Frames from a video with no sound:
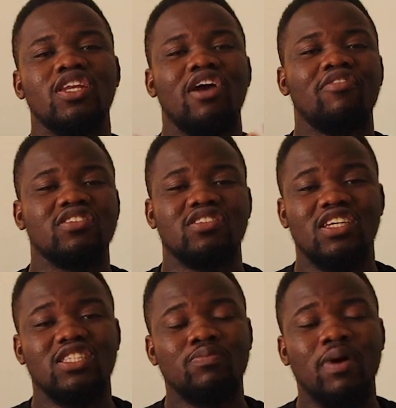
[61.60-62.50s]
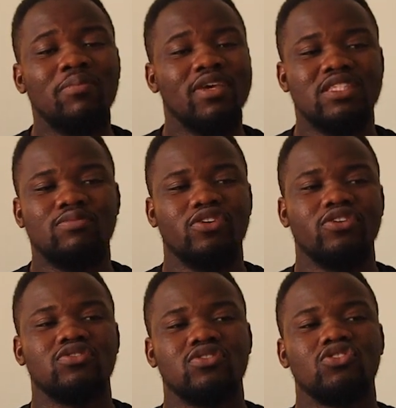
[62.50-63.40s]
their residence permit
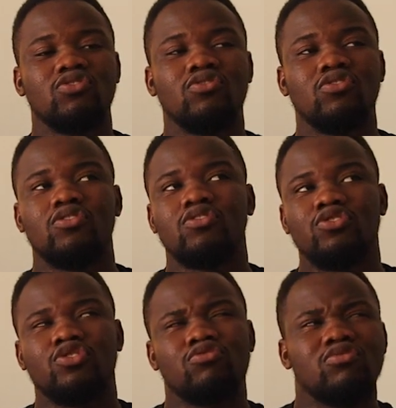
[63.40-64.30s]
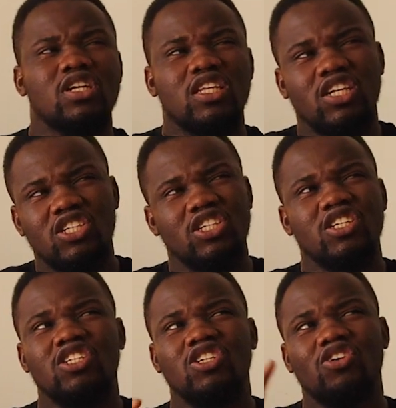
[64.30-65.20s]
because, you know, school started
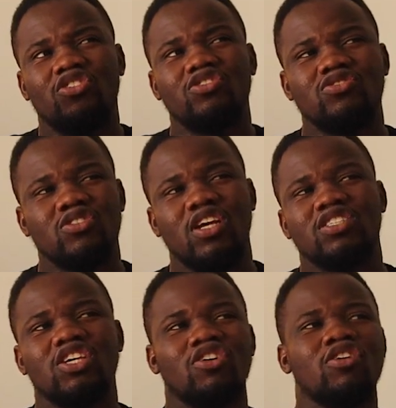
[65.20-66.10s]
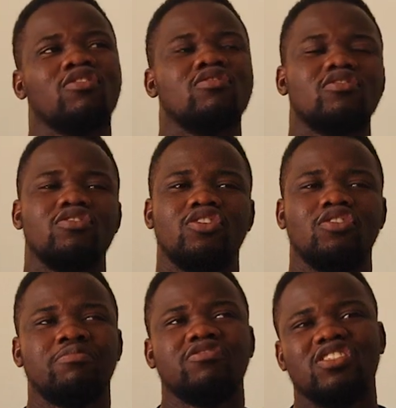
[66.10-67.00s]
in August. So let's say your
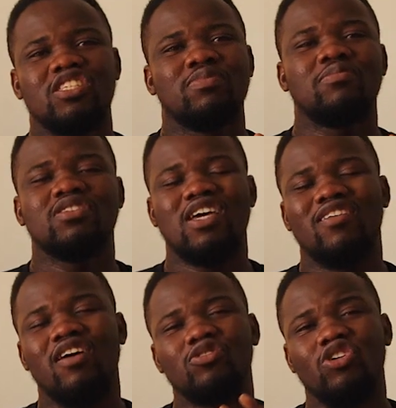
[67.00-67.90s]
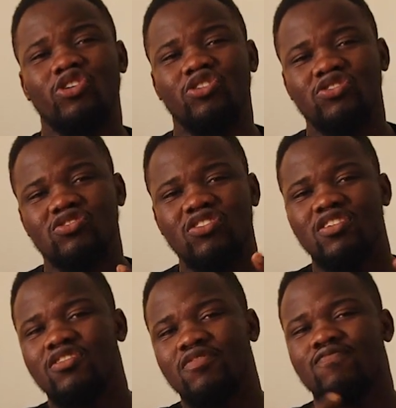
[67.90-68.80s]
residence permit around August.
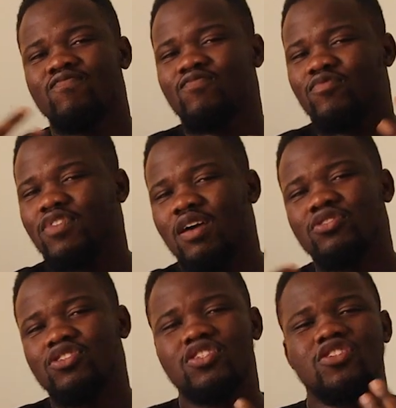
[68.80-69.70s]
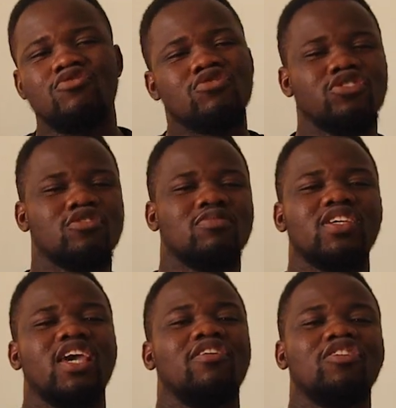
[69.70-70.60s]
That means you should be
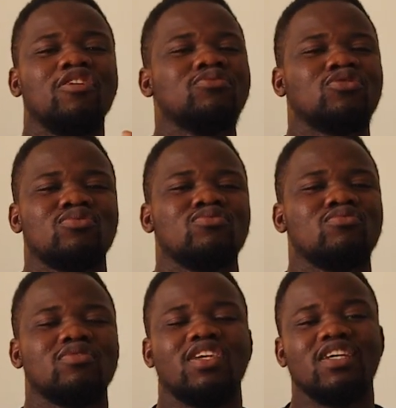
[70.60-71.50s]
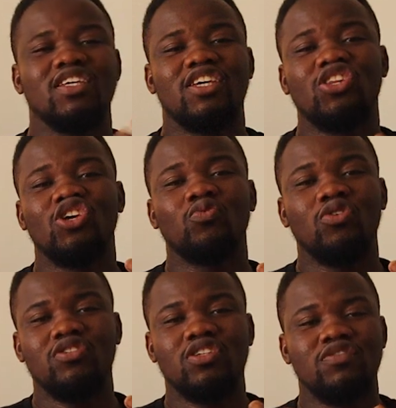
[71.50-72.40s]
gearing up to get a new
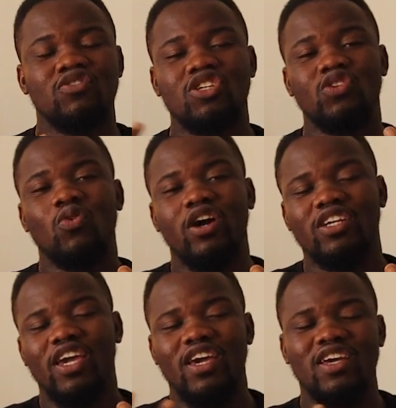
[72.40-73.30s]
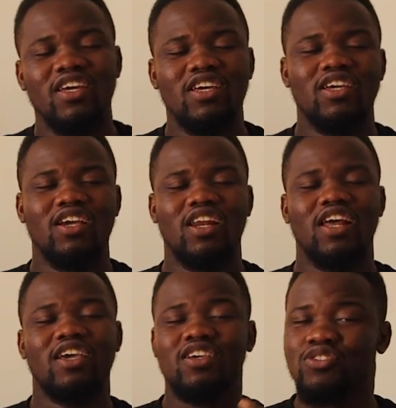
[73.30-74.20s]
one if you did 1 year,
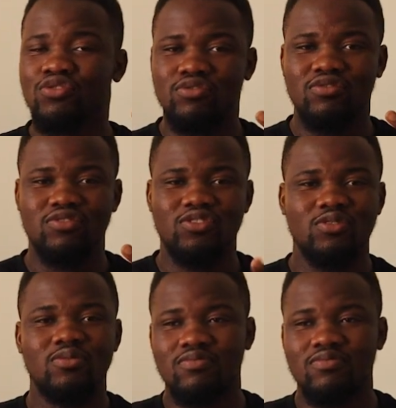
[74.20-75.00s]
like soon. So